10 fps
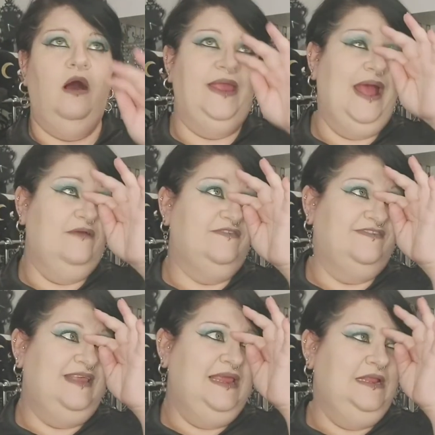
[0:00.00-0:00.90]
I have
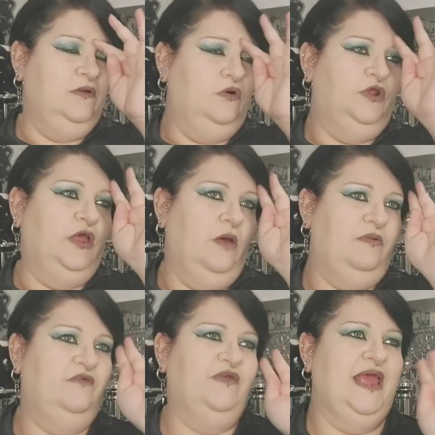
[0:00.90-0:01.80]
seen on a
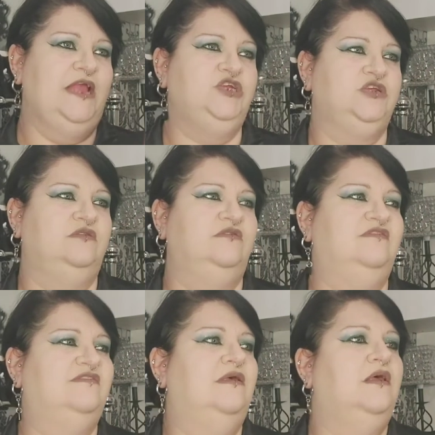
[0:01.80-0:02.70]
couple of
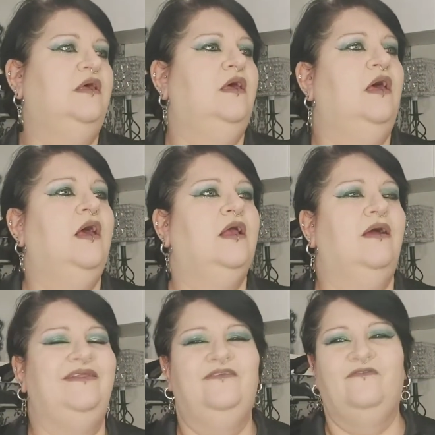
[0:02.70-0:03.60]
occasions
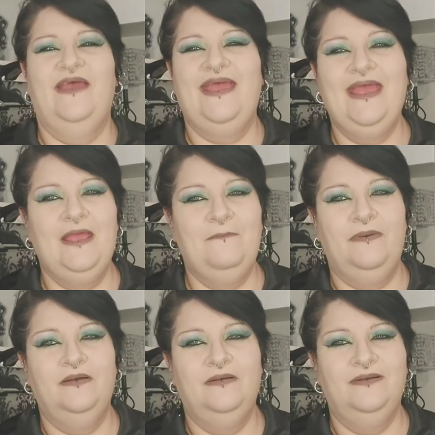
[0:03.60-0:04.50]
kind of hip
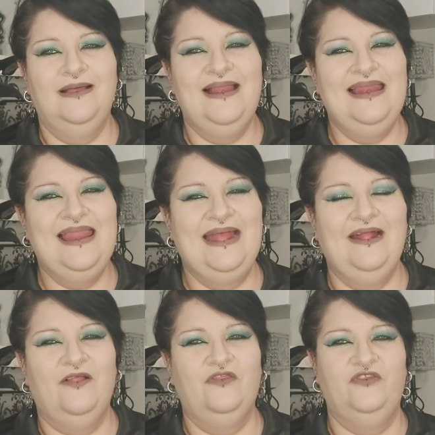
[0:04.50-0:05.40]

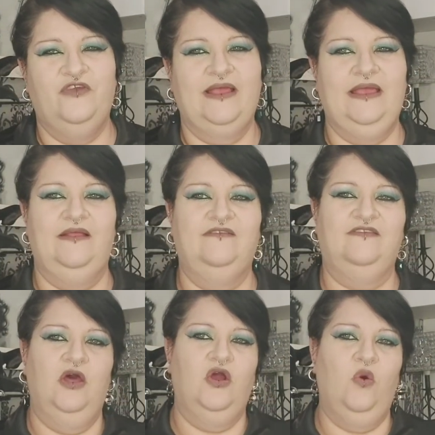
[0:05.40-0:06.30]
length jackets
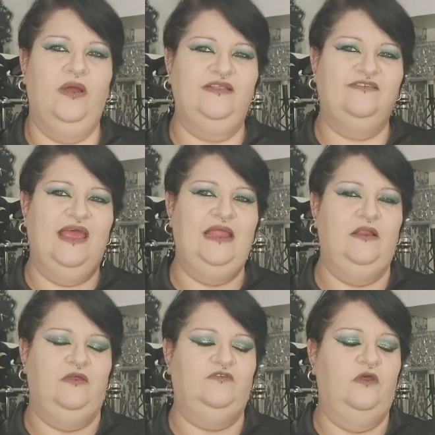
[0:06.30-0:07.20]
that are quite
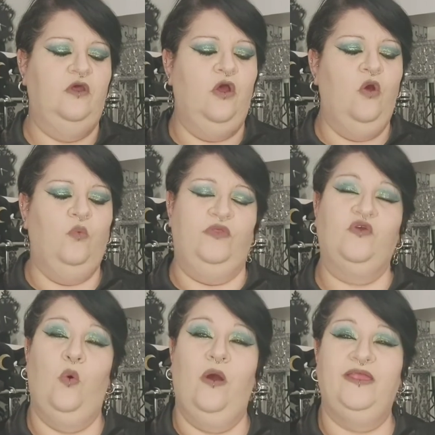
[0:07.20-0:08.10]
tailored
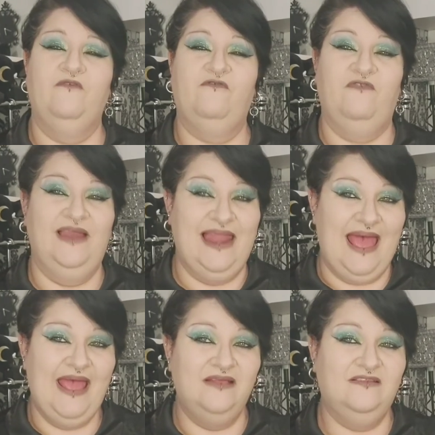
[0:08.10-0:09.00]
with quite
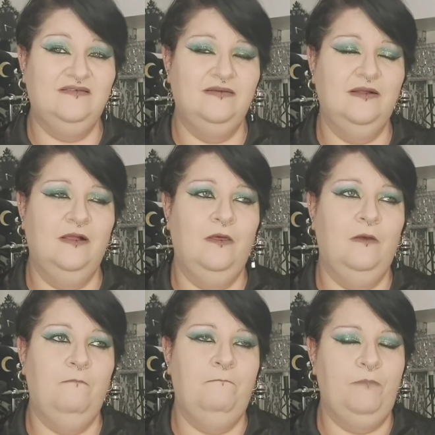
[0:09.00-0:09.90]
flared
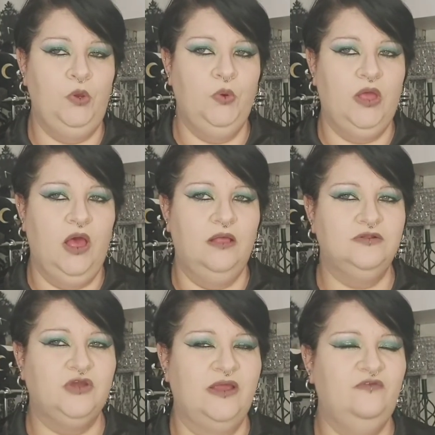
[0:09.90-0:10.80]
boot cut
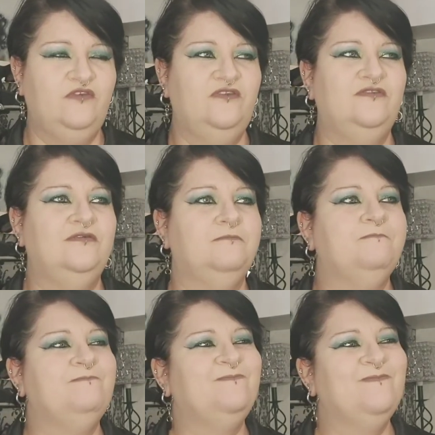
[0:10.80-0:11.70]
trousers.
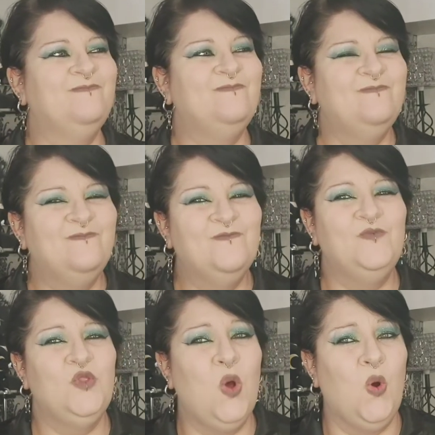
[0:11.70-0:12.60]

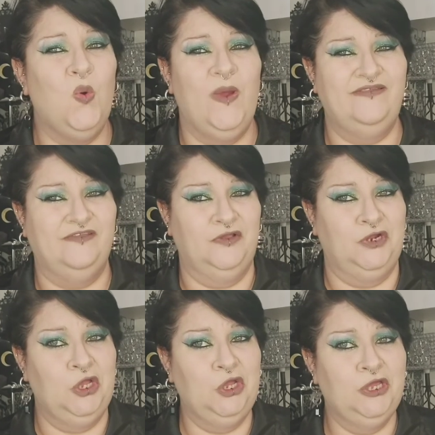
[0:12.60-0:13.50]
Not always a
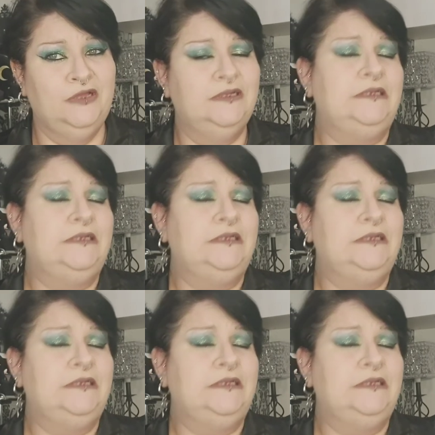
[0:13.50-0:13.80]
good look.